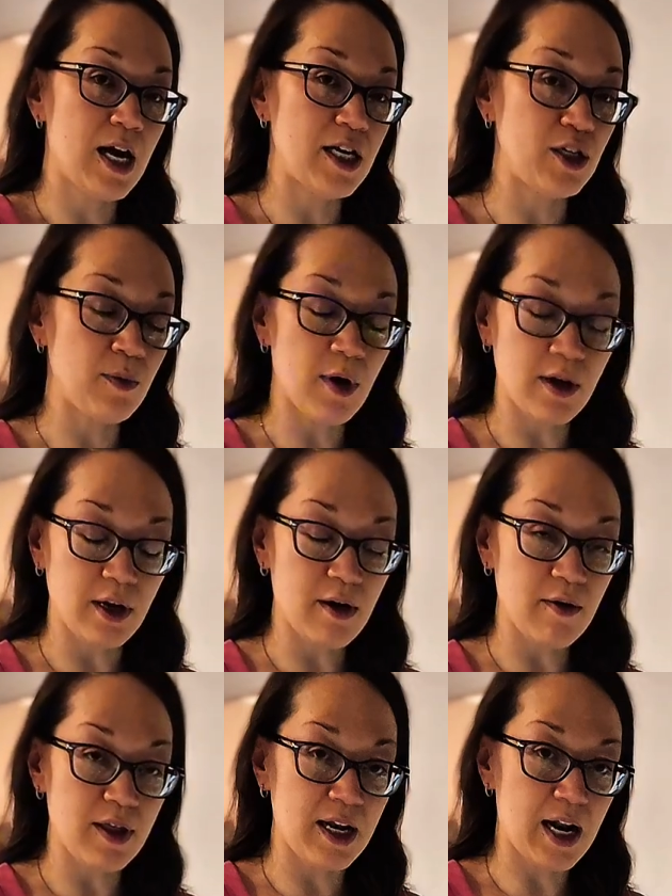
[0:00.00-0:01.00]
As you all
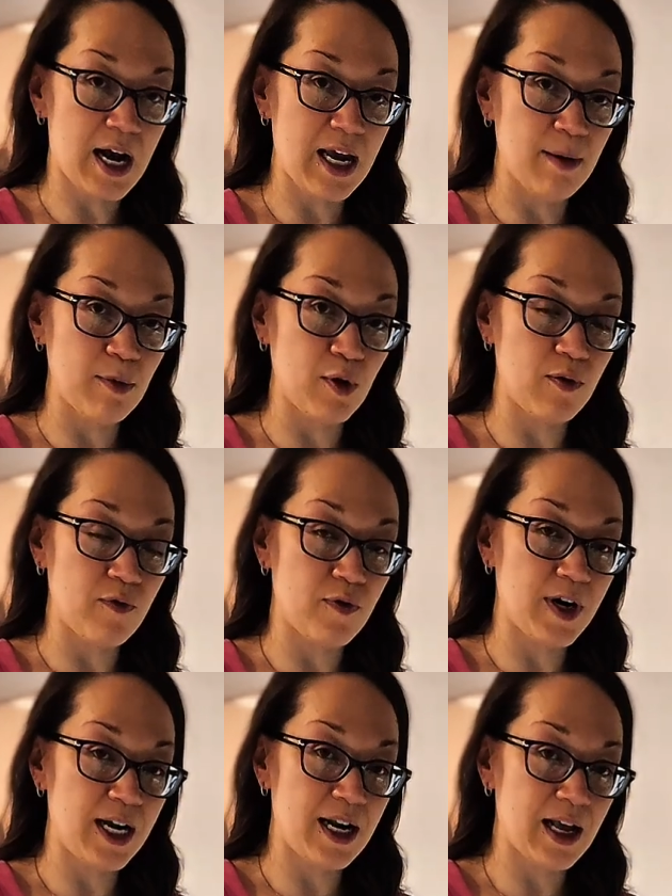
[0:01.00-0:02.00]
know that I am
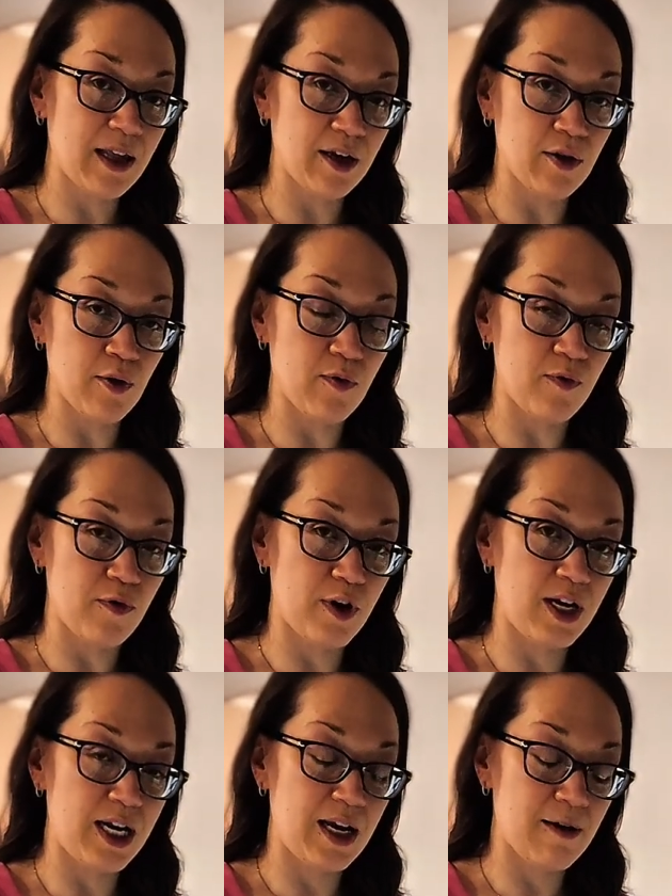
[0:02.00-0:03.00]
gluten-free and I like
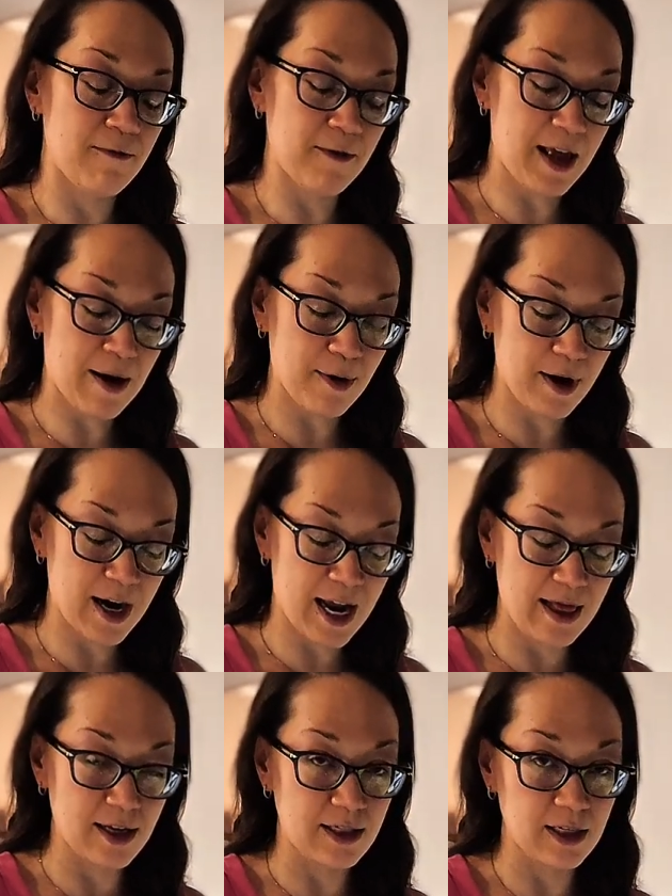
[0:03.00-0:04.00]
gluten-free flour,
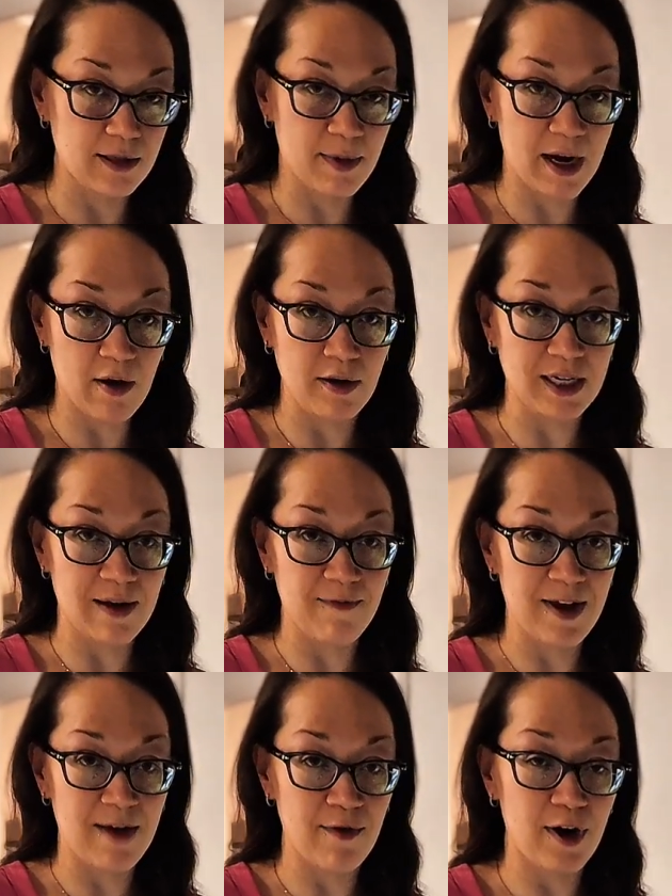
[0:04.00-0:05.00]
and this is my
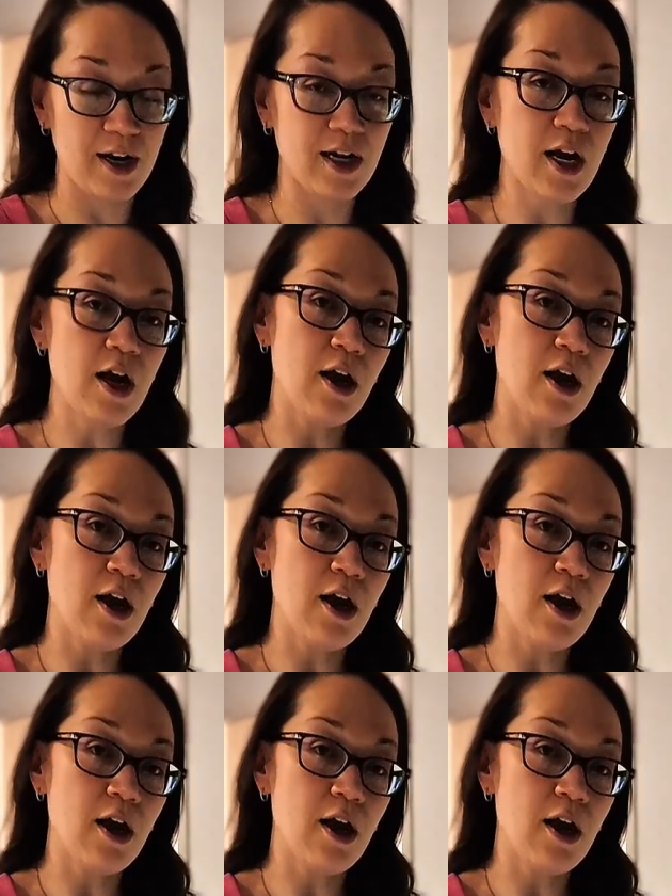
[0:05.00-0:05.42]
all-time favorite